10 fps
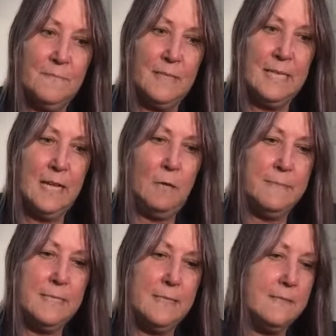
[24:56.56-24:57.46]
It
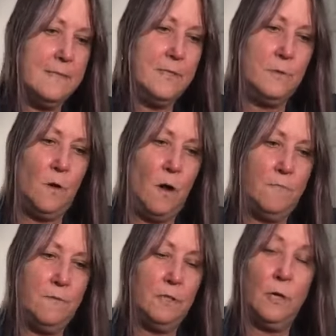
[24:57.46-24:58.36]
helps us to
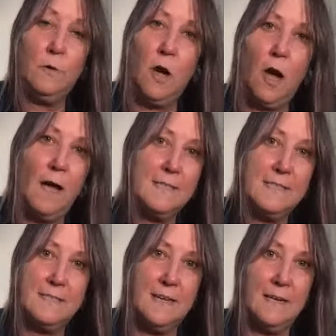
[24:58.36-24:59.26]
offer low
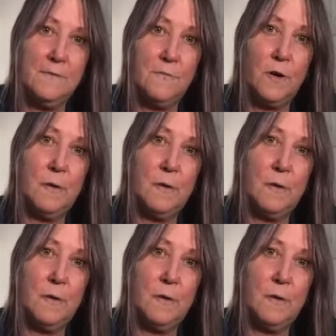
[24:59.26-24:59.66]
cost and free